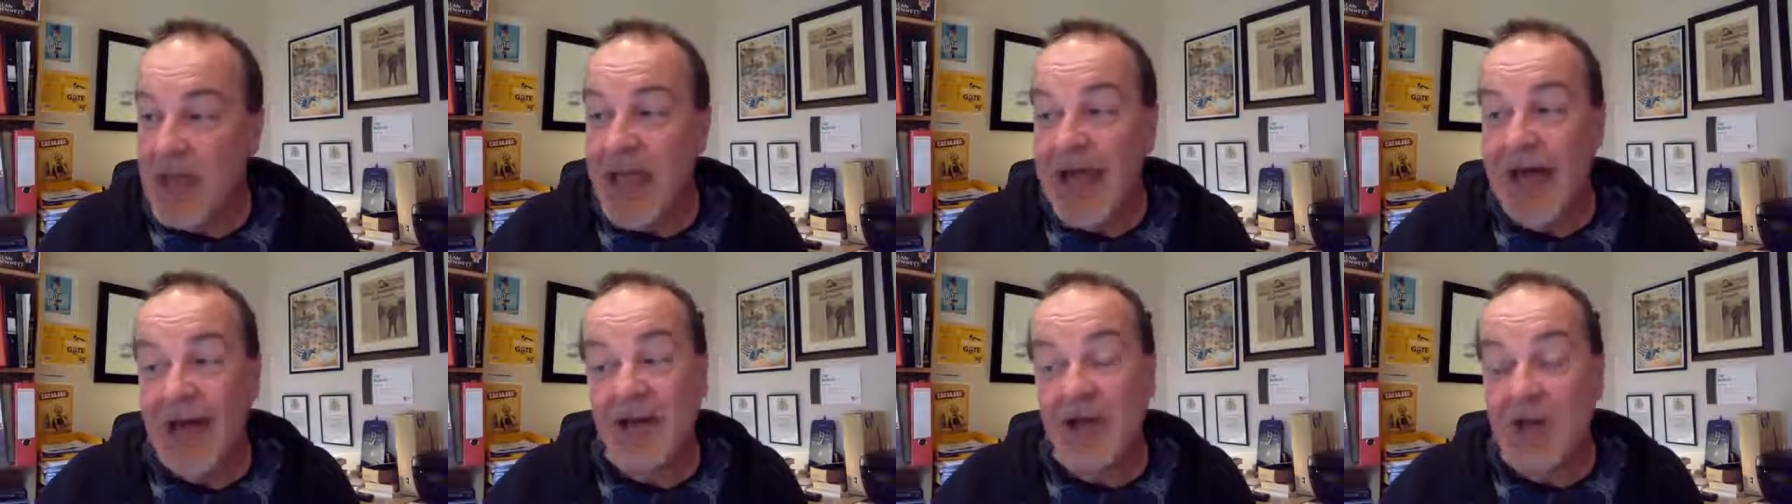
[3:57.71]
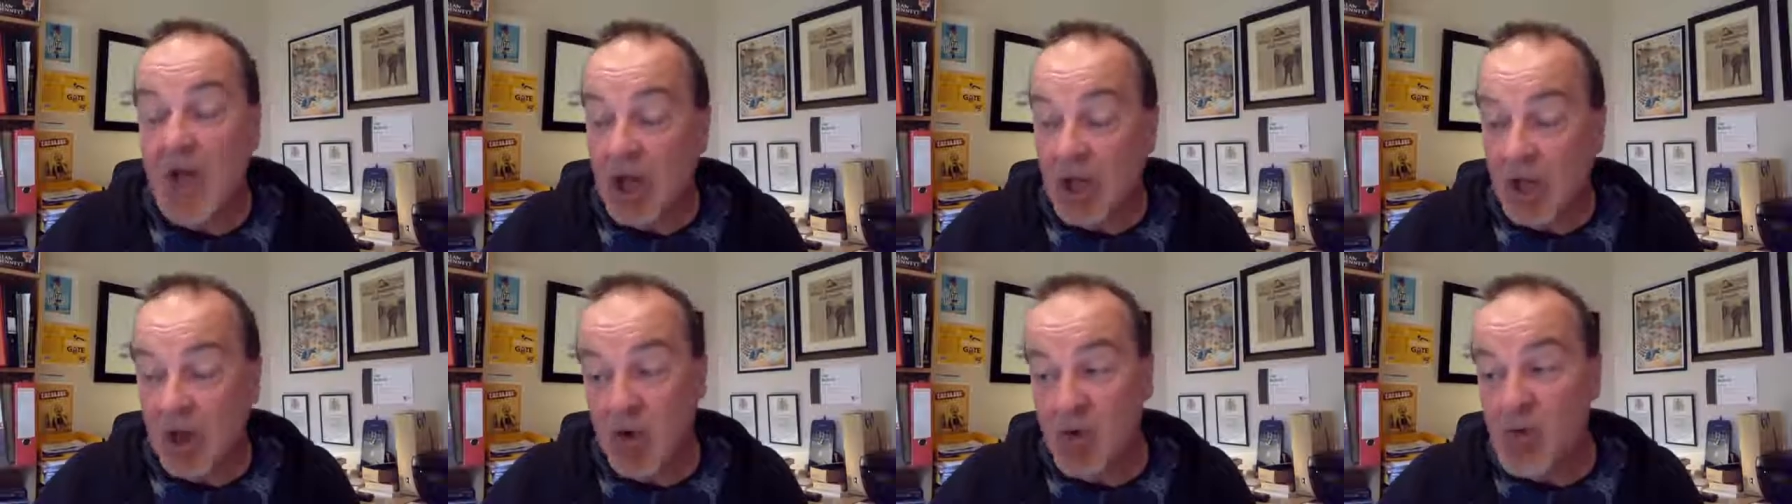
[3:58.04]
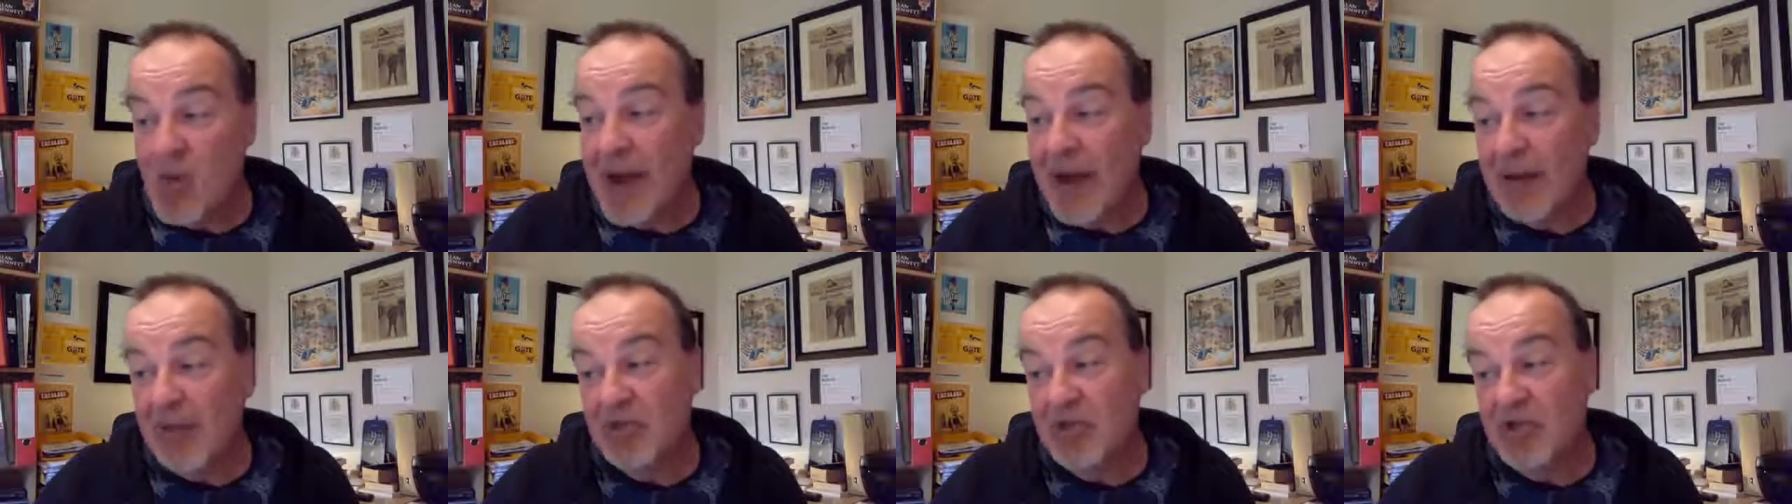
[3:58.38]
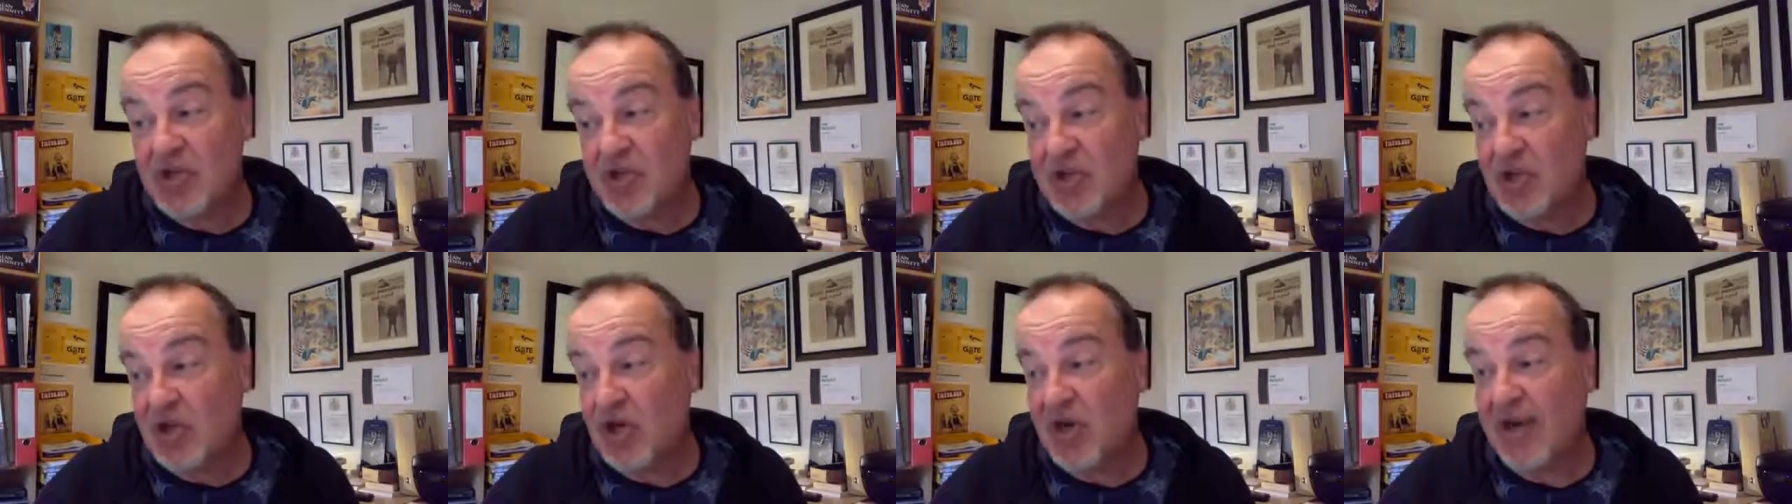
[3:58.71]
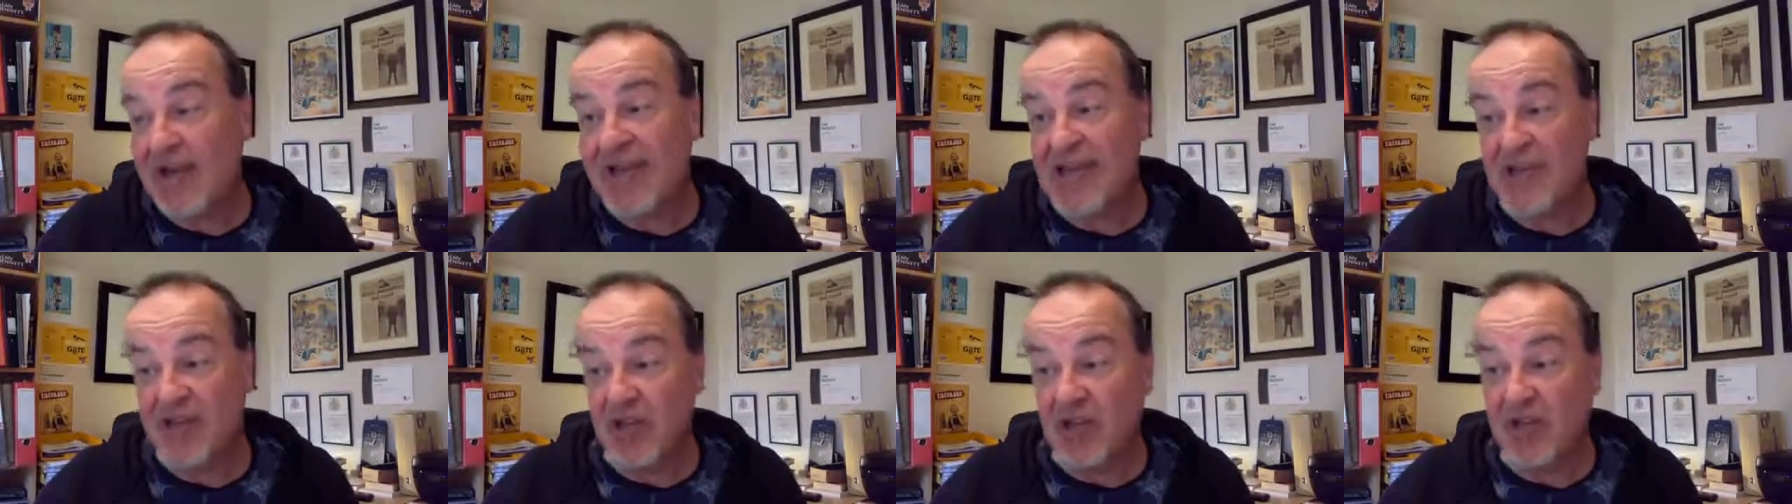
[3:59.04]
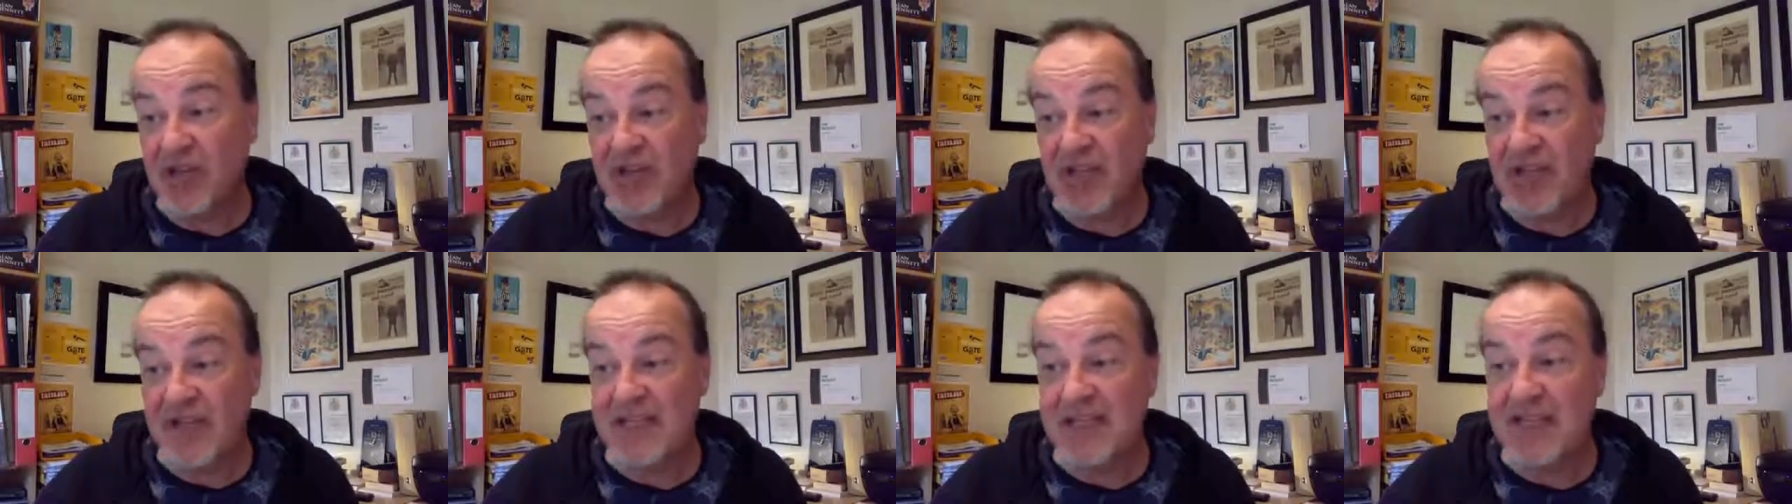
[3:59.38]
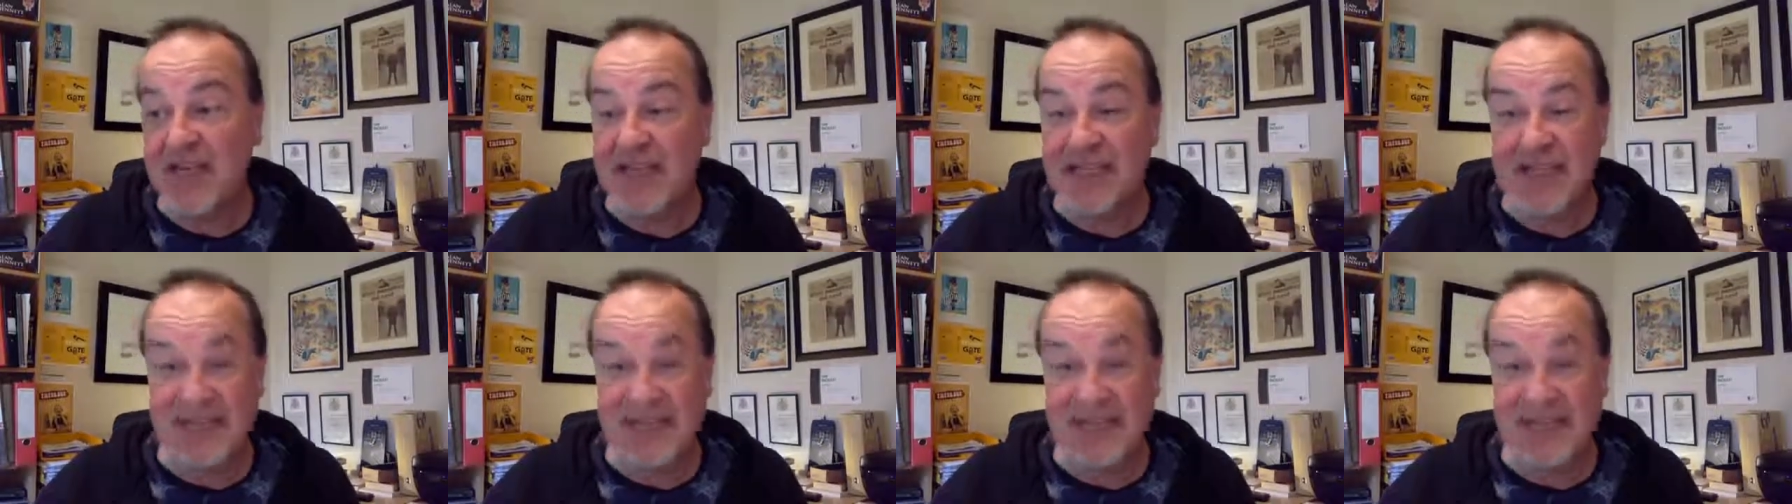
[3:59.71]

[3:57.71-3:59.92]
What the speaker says: And although I was sure he had done this